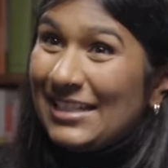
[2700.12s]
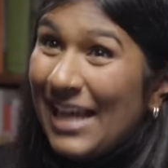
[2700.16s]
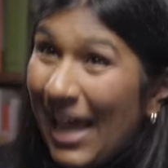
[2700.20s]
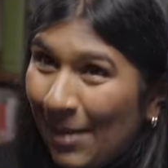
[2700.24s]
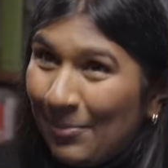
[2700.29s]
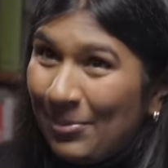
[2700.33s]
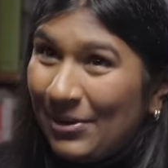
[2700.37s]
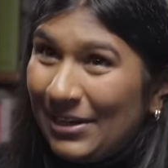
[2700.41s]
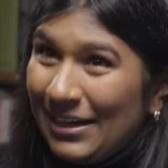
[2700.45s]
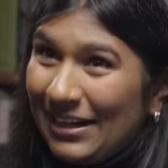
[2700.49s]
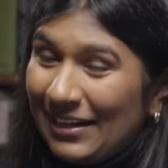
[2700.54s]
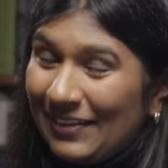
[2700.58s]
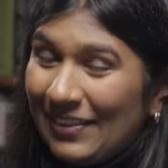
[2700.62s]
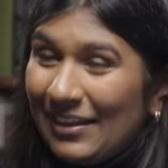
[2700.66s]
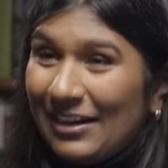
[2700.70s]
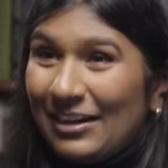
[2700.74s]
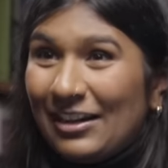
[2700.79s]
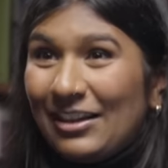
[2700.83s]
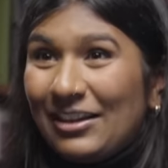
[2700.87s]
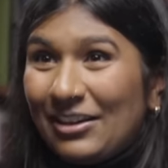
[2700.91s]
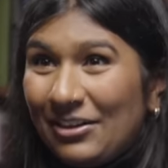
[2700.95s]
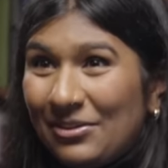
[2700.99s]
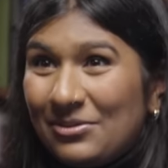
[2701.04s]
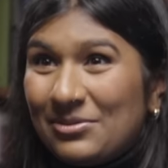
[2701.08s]
happening and then
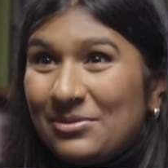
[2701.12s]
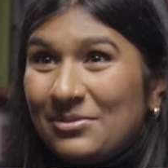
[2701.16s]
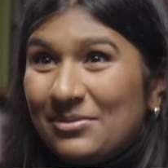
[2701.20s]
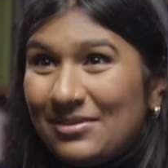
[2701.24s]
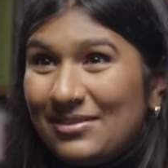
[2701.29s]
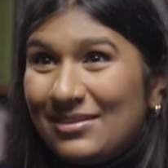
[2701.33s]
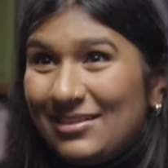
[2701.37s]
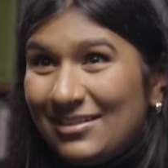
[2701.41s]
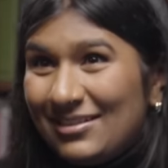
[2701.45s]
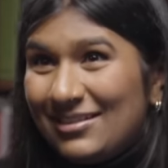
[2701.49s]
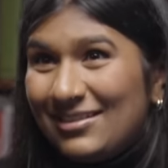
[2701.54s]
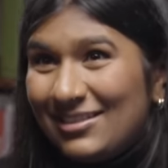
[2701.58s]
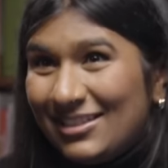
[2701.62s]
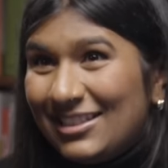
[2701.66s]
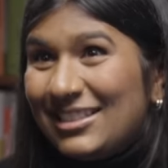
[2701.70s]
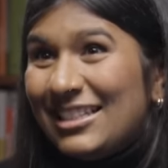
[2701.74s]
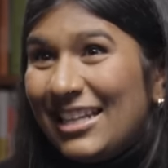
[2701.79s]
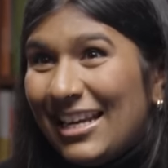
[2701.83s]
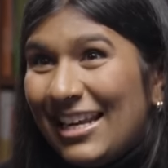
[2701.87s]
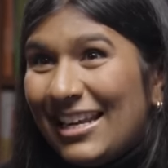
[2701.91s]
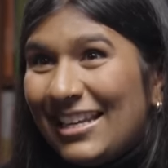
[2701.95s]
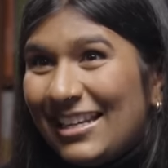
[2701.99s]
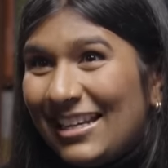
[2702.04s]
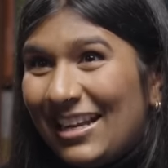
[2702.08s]
like, oh,
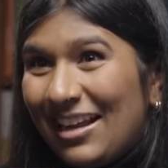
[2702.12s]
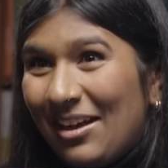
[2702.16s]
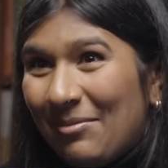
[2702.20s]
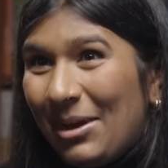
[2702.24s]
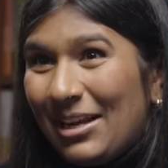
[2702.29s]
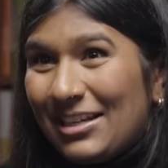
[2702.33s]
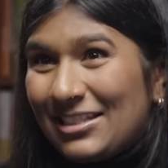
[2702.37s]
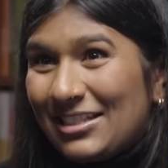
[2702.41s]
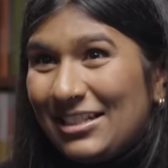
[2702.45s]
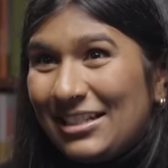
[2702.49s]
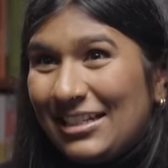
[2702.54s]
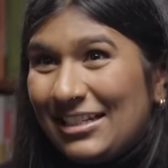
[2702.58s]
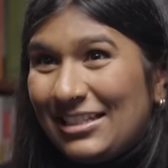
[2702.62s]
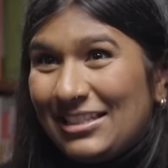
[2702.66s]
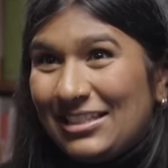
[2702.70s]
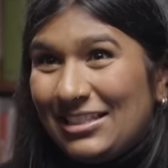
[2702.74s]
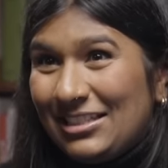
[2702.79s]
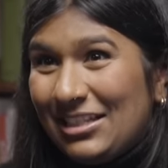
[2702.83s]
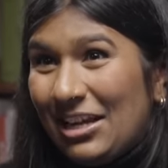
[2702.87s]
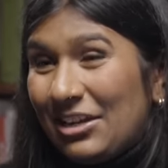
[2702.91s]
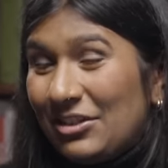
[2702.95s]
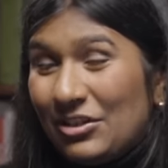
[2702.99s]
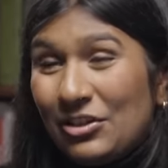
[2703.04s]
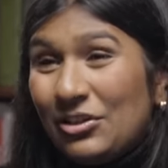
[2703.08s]
shit, I'm actually,
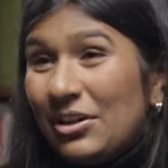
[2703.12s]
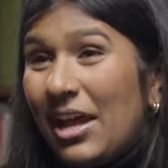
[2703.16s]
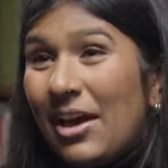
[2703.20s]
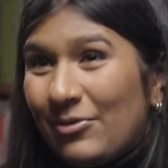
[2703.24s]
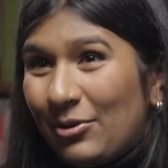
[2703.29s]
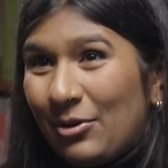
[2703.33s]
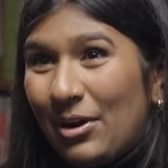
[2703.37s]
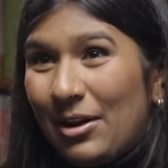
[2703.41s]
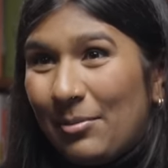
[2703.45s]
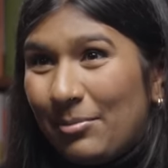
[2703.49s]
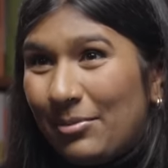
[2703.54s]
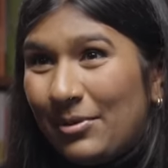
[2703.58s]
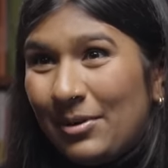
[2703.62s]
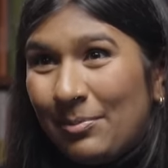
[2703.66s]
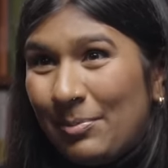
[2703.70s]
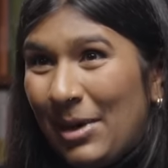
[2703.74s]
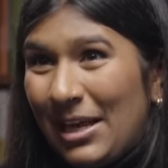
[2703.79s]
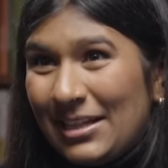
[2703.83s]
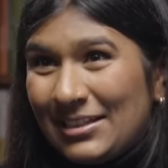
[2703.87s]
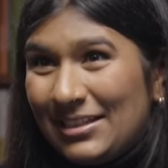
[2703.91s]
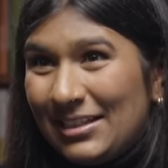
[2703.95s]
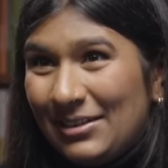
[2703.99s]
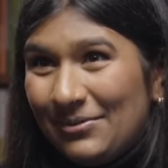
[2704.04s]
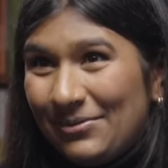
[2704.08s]
I don't have a great
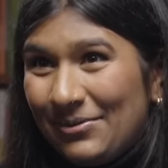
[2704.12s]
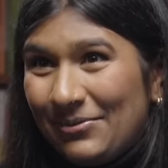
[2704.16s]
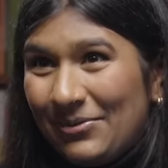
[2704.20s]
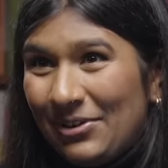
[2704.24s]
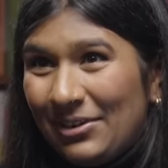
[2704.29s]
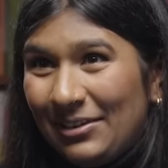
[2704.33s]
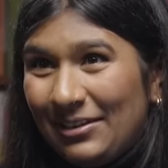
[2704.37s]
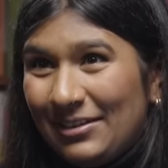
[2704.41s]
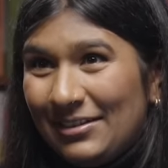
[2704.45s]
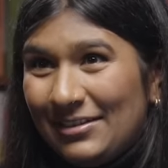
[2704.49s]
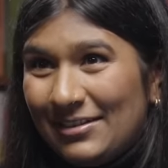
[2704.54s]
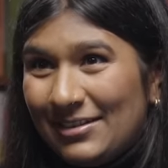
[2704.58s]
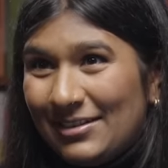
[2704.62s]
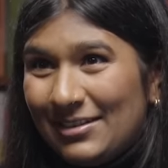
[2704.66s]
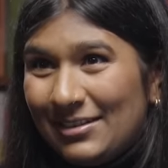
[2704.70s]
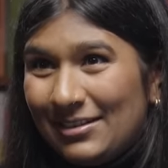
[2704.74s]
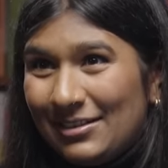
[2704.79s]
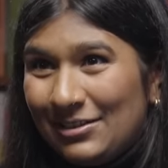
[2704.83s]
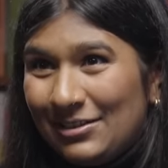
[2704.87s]
capacity for violence